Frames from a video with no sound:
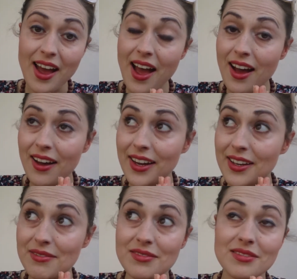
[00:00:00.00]

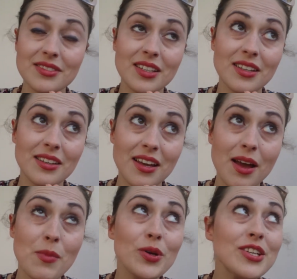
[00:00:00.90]
I'm
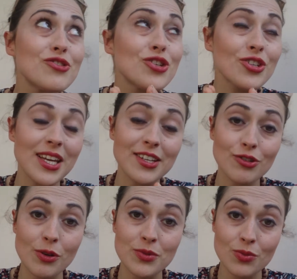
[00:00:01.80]
only just getting to
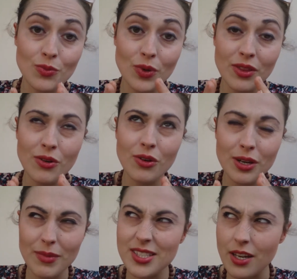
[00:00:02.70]
grips with
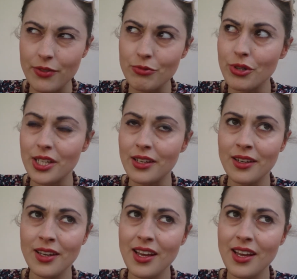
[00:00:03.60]
calling myself a runner.